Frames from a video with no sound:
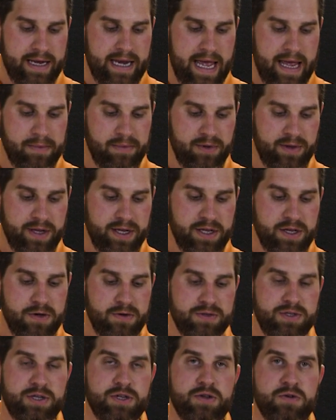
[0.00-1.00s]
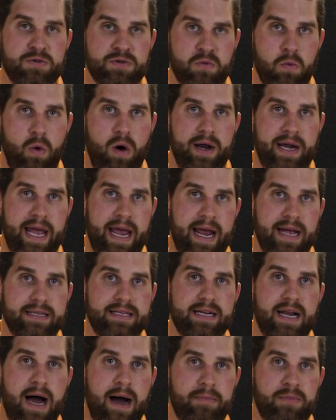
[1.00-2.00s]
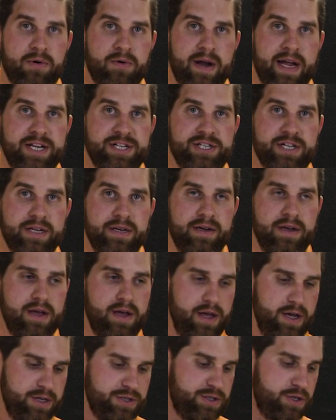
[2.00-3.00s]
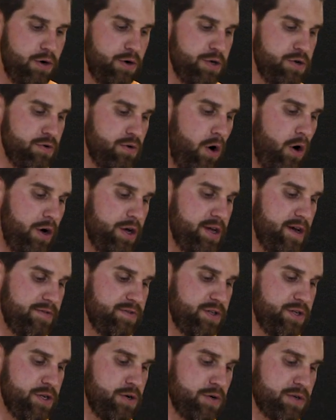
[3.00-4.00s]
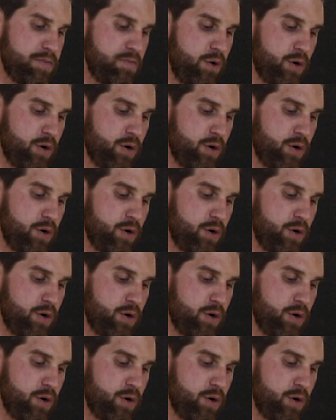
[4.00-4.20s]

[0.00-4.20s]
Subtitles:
enabling you to use one-handed operation. So all you have to do is